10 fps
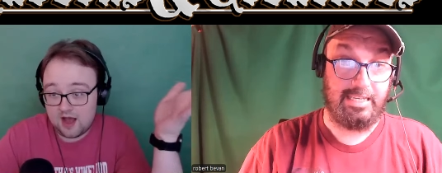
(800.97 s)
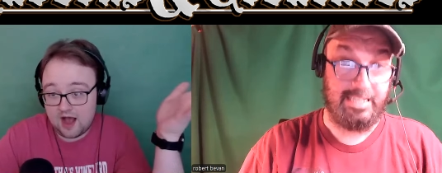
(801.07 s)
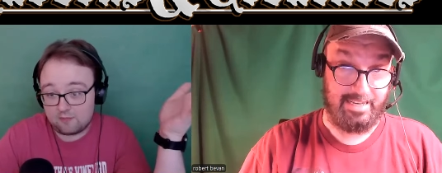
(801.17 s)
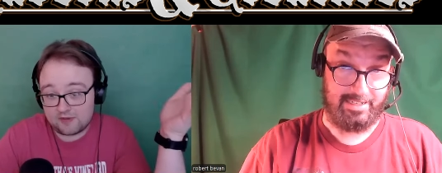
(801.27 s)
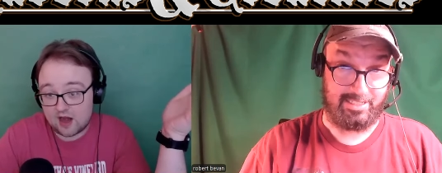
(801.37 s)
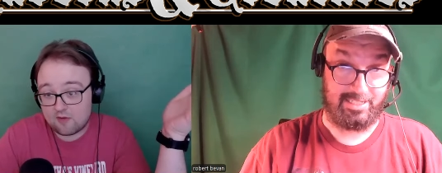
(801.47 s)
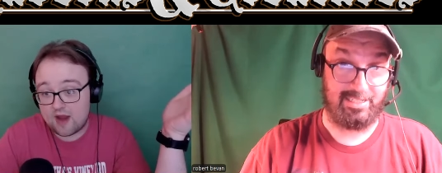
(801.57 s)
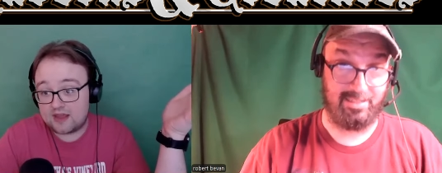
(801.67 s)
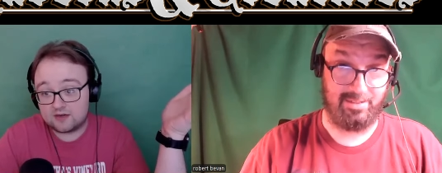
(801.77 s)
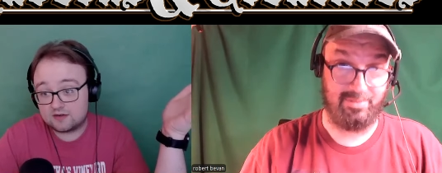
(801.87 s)
Speaker 1: I'll be yes.
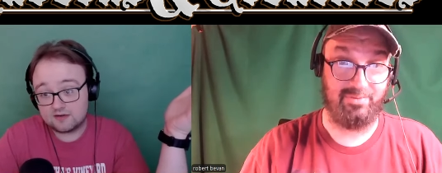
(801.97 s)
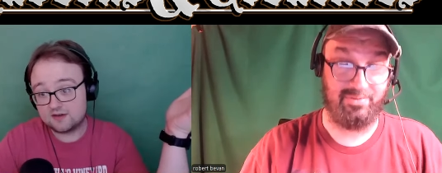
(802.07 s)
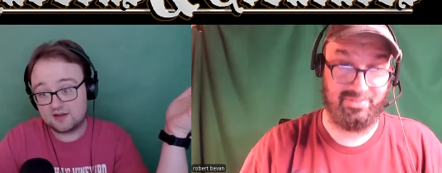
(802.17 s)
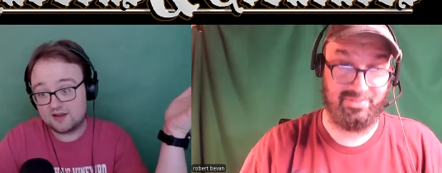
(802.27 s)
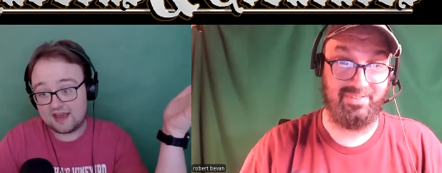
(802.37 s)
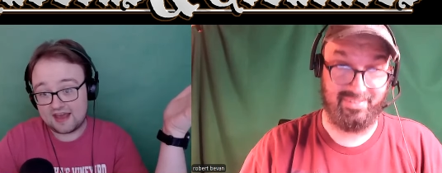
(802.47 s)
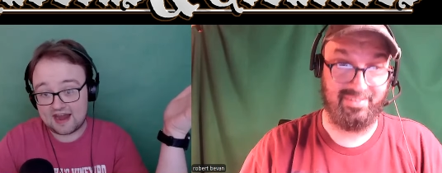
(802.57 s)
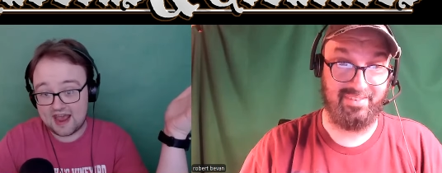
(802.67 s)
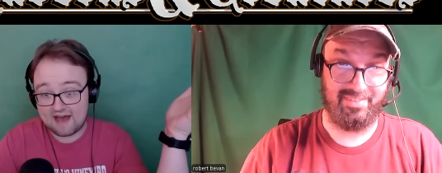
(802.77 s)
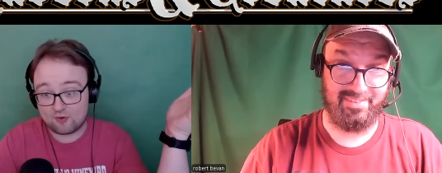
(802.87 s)
irate.
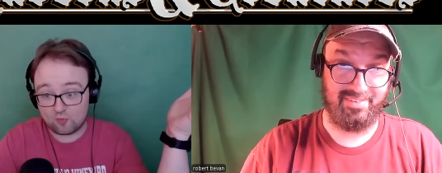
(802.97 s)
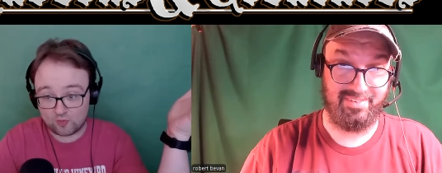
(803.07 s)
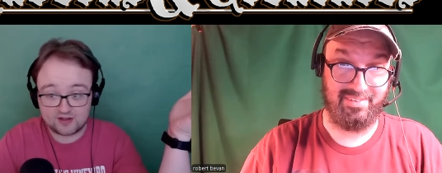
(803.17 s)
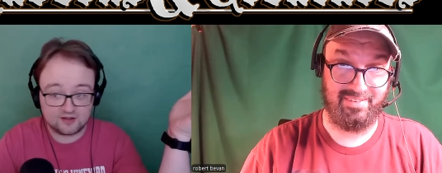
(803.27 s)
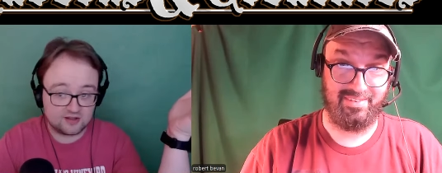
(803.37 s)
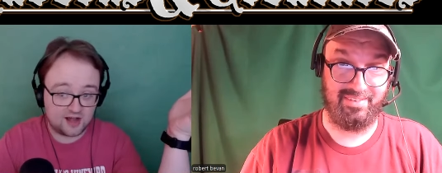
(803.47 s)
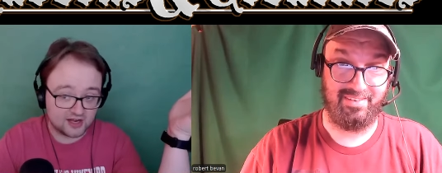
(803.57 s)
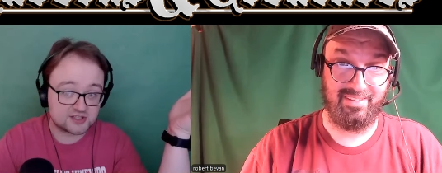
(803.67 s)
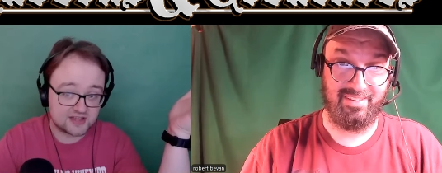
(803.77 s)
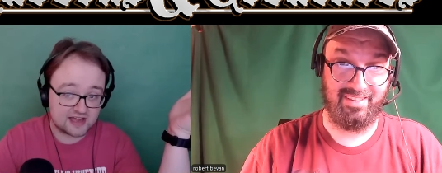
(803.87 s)
And I have a real
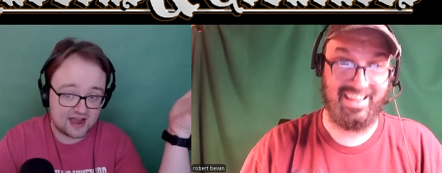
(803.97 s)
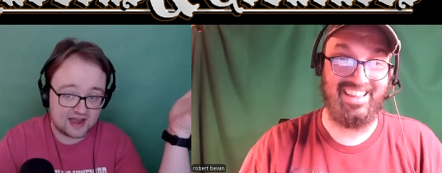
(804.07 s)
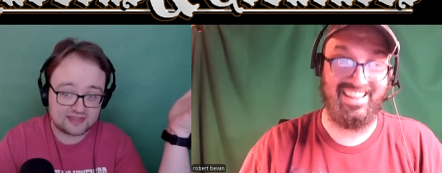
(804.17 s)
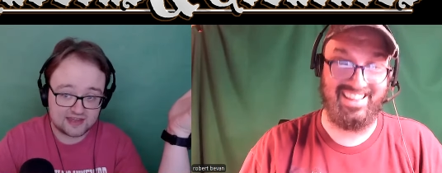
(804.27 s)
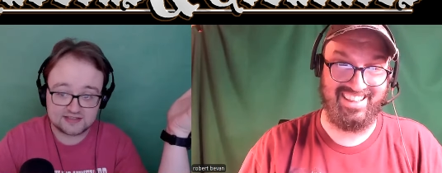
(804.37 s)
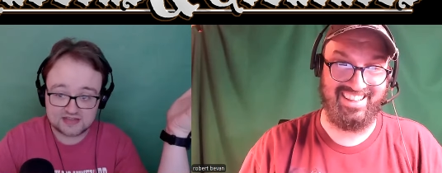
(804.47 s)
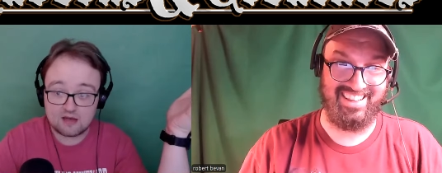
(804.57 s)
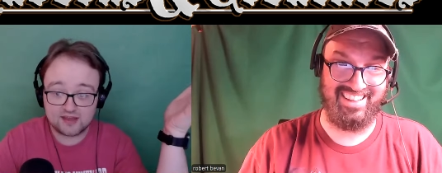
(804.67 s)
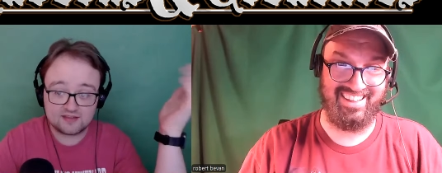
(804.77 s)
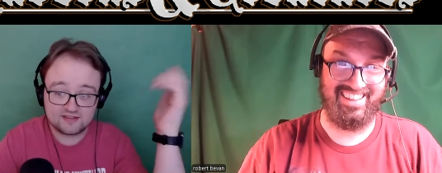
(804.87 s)
hunch that kind of thing is
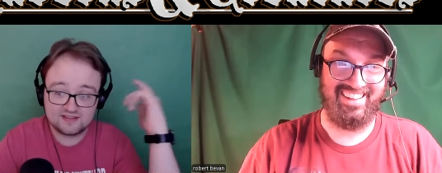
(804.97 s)
coming.